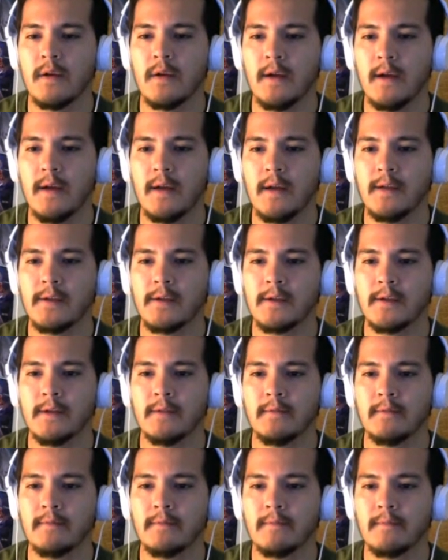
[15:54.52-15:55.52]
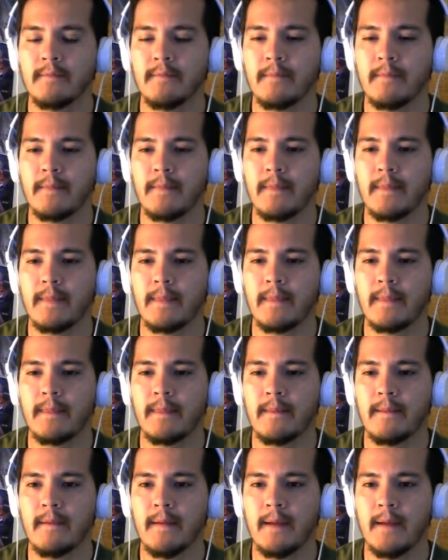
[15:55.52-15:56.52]
End turn.
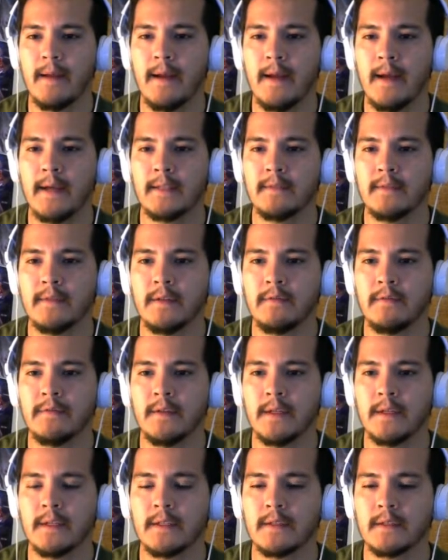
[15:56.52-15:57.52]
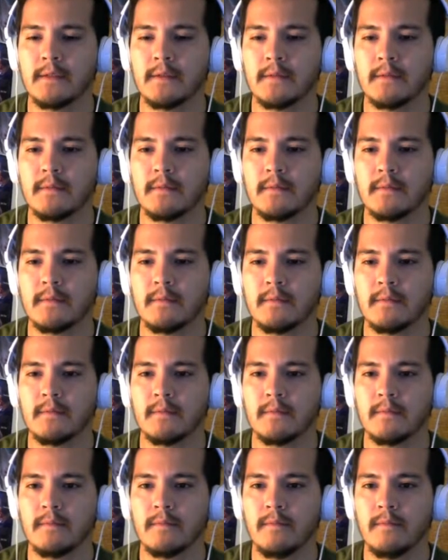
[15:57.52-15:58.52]
Activate effect.
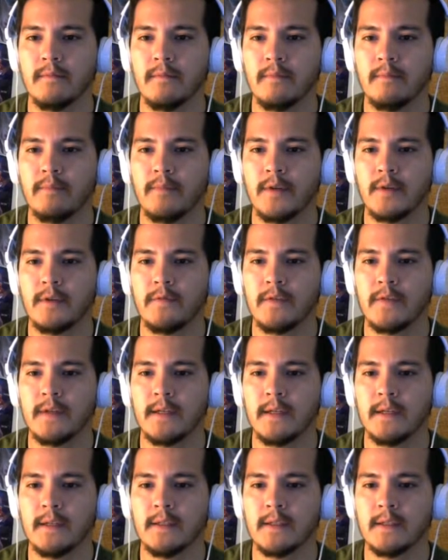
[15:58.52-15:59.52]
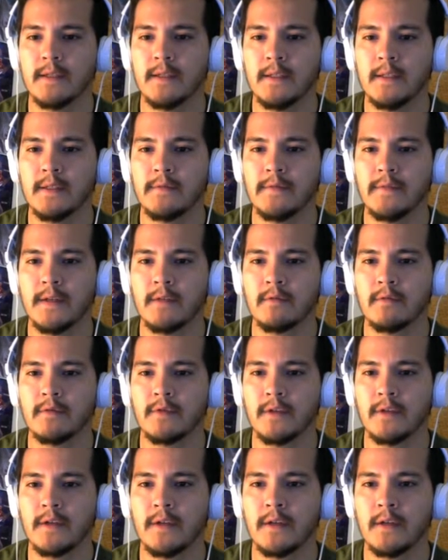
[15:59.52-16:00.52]
Burn for a thousand. His effect will
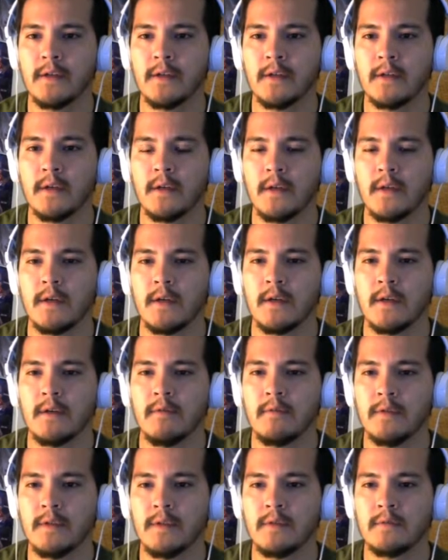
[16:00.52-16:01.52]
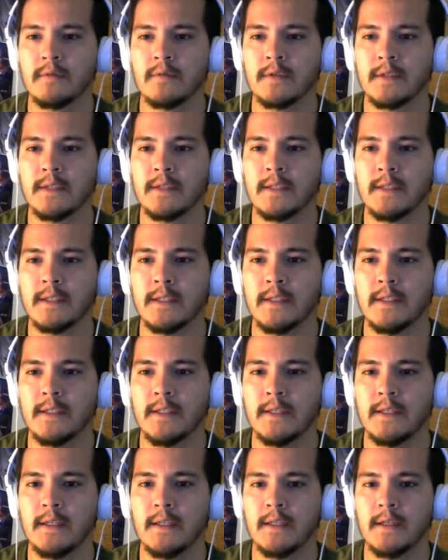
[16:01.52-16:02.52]
trigger, which will set
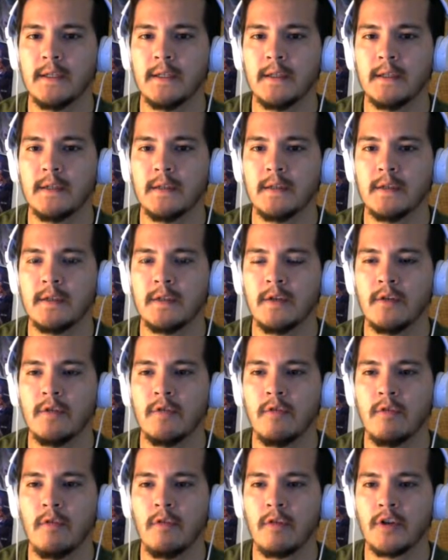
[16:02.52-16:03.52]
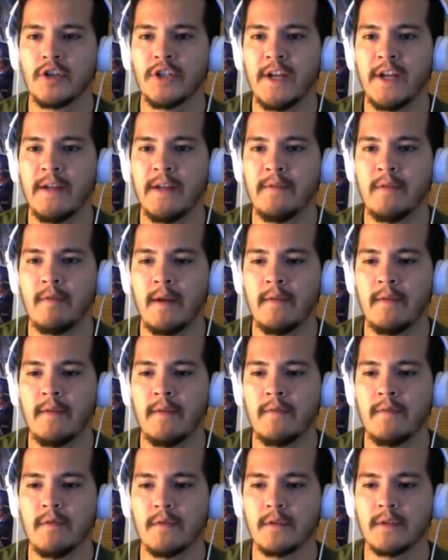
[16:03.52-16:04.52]
a Soul Shavy Wavy
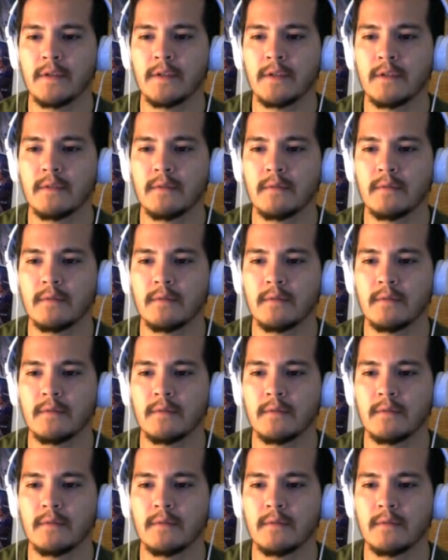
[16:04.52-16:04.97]
Force.